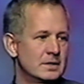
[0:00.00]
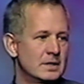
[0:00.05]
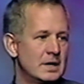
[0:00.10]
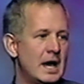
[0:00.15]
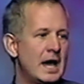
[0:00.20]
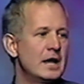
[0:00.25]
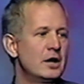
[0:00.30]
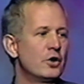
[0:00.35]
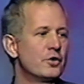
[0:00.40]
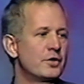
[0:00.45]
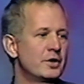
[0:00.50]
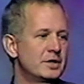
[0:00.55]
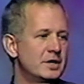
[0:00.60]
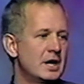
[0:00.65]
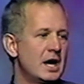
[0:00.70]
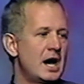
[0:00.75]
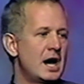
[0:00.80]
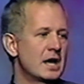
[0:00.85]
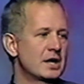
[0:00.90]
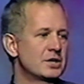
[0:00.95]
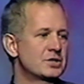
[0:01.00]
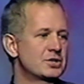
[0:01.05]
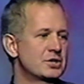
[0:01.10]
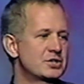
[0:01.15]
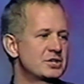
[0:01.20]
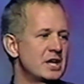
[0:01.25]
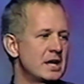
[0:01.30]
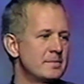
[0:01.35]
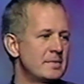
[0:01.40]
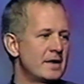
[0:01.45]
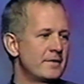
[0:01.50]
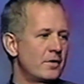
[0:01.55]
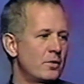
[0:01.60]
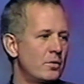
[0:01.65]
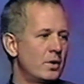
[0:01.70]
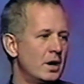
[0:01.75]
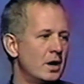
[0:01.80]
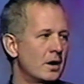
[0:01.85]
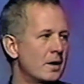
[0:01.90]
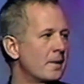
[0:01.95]
I know that God is the same
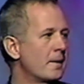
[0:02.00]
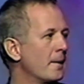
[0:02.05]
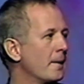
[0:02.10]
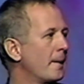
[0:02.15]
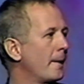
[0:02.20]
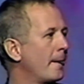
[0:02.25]
everywhere,